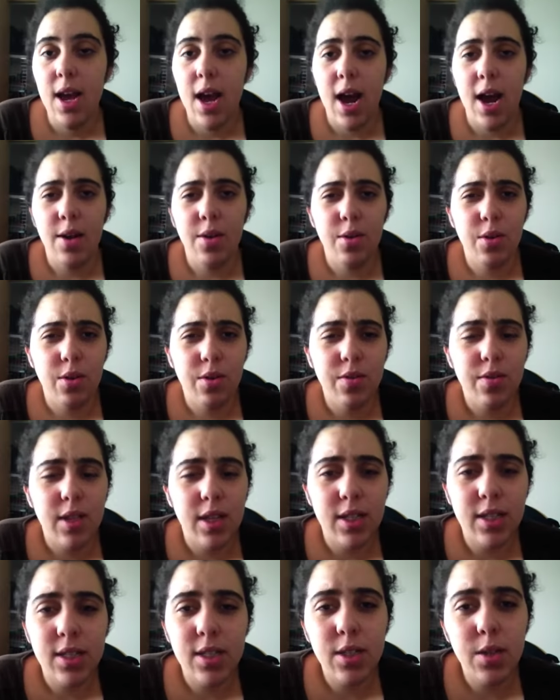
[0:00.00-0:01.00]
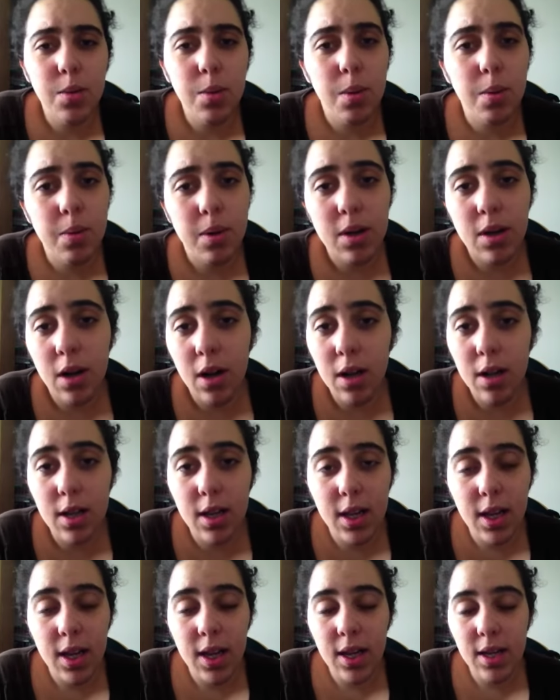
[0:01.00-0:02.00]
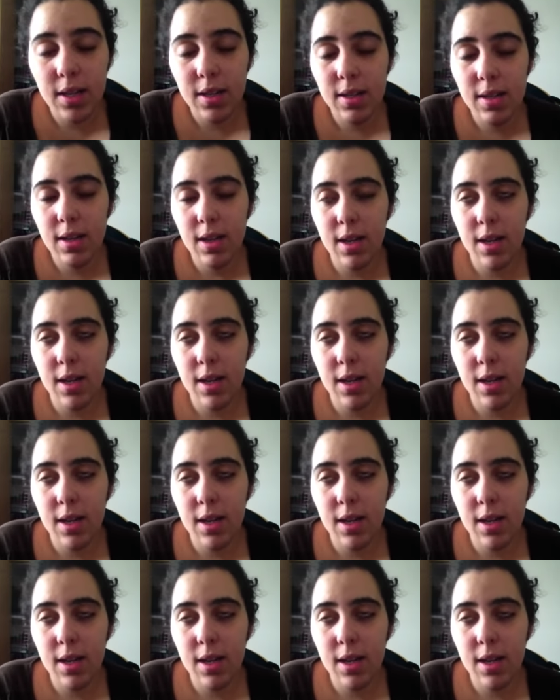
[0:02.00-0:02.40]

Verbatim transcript: I don't know if that's still what we're calling it.